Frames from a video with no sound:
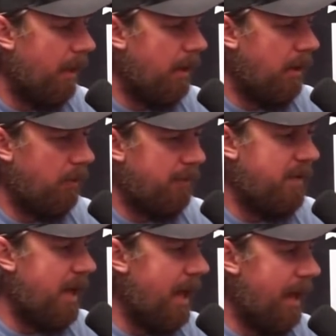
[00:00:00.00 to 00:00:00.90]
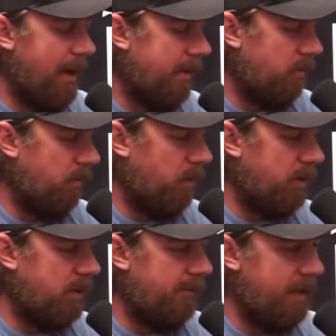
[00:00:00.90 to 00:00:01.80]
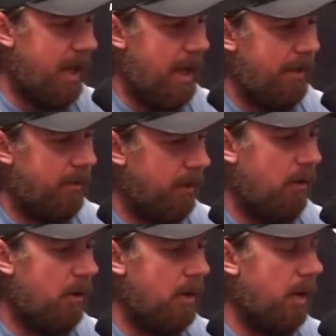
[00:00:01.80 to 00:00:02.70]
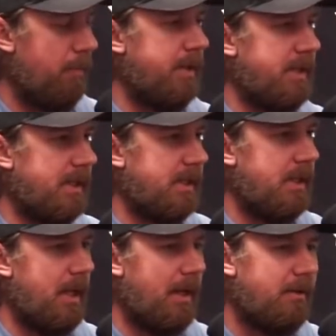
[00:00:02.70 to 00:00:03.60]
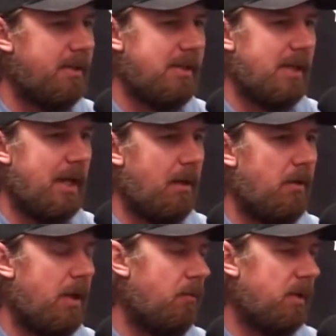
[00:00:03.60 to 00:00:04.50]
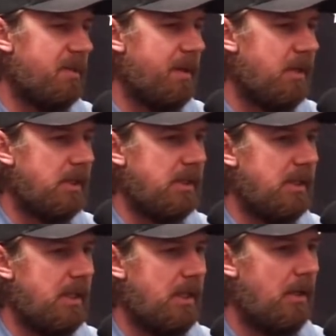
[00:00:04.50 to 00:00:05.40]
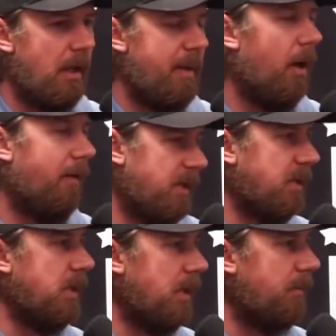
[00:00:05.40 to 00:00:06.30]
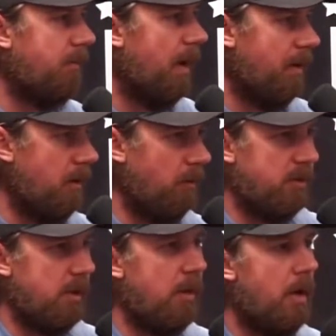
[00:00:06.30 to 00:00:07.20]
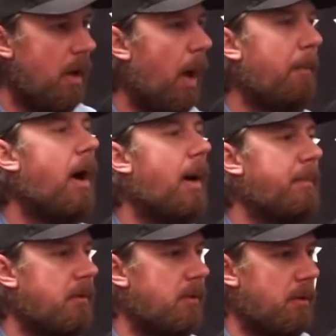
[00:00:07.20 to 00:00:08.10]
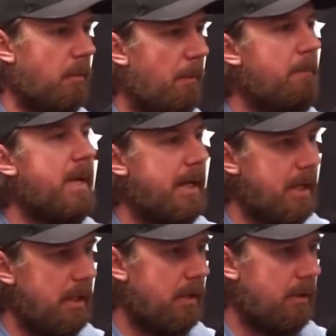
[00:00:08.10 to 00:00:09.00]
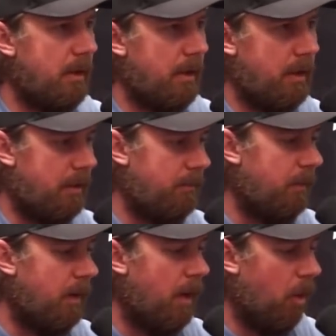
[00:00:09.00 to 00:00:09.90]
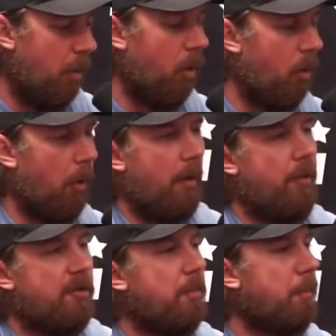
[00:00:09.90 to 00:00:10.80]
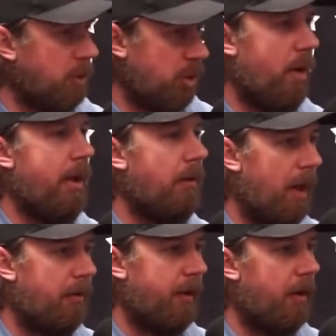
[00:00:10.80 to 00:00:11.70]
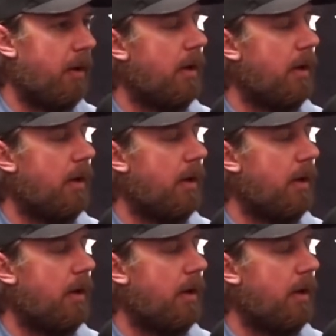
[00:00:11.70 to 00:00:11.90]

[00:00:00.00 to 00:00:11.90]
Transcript: the VA, I went to the VA and they're like, oh, you got PTSD. And I was just like, okay, what's PTSD? I mean, obviously, there's a popular media, or there's a portrayal out there.